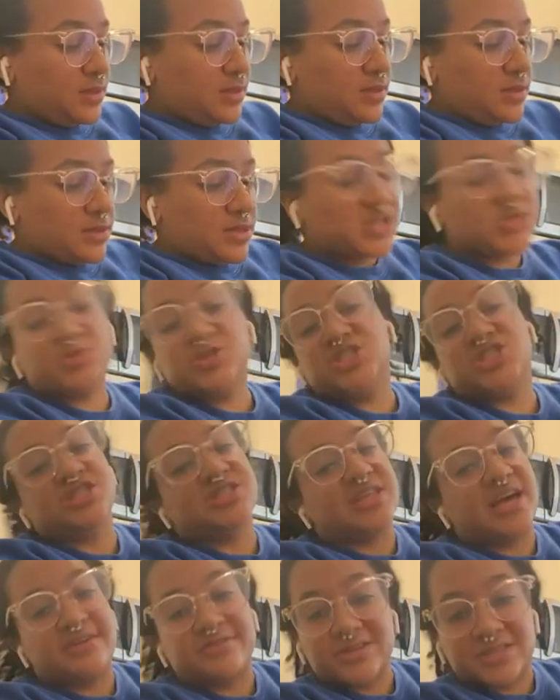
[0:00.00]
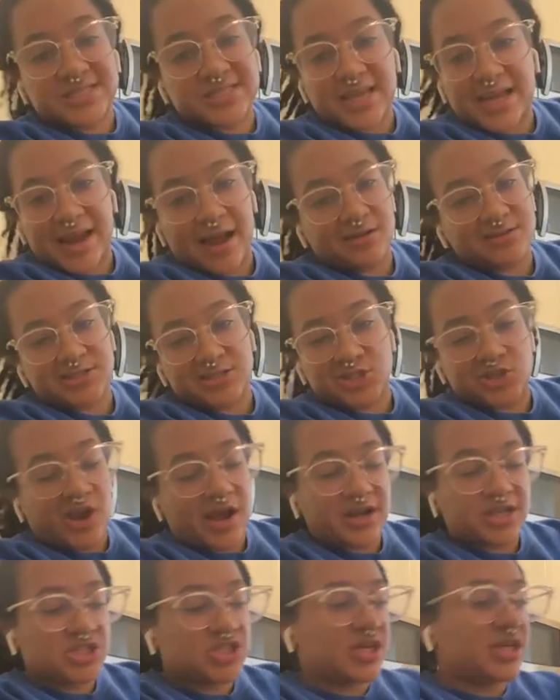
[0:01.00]
Because we should never set out to
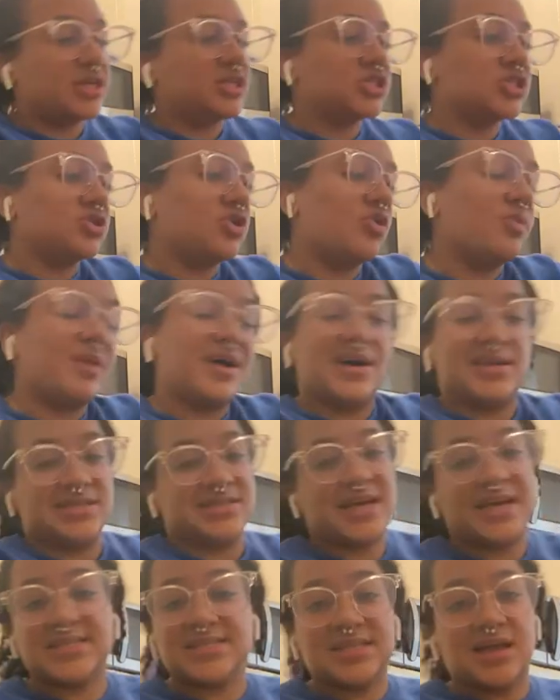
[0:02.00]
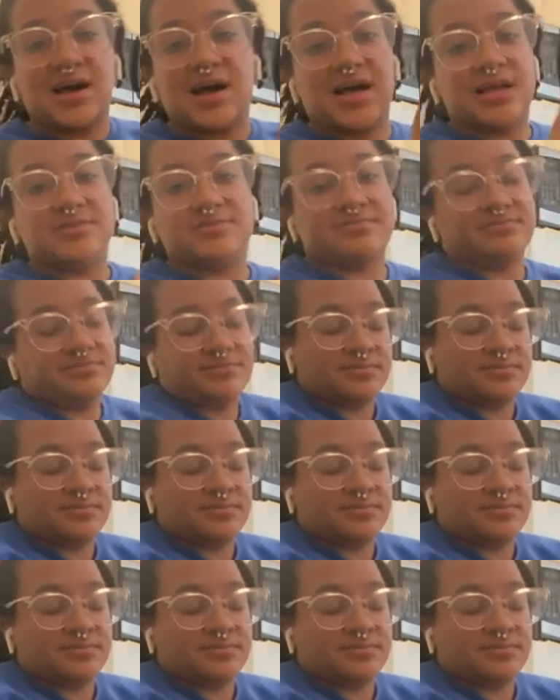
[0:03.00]
try to change nobody. That's not...